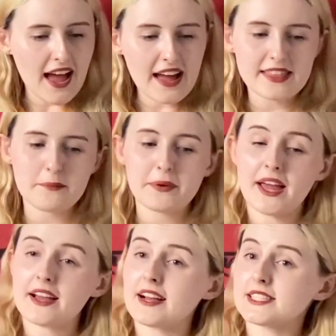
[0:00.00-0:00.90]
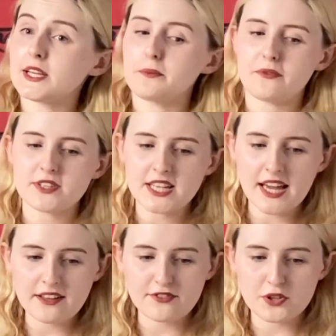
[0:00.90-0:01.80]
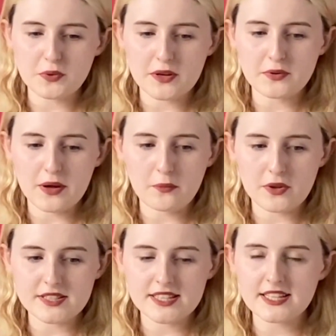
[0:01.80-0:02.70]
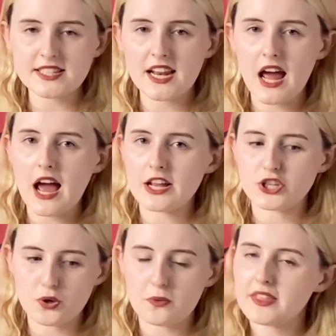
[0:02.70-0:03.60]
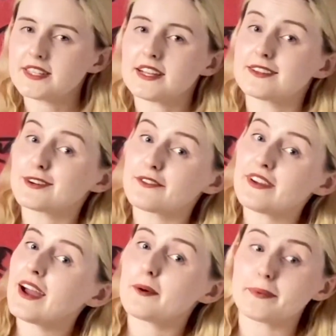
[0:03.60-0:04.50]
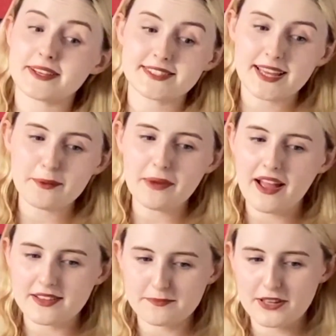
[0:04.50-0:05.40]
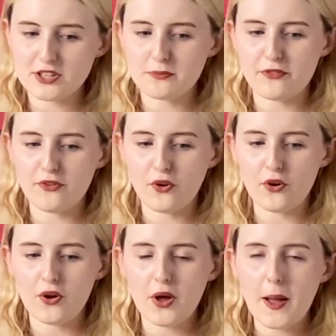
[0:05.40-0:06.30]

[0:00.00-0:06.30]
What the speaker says: I think Pierre Gasly will be retained for the 2021 season. I don't think Daniel could be out of his teammate, as mentioned before.